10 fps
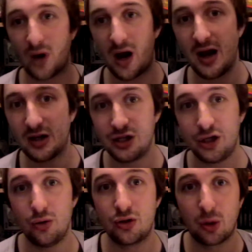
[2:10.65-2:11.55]
I actually
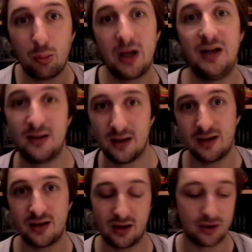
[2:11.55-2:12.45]
used completed
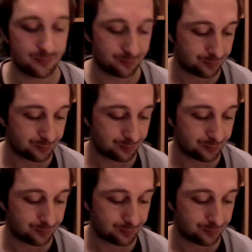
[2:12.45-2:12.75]
listings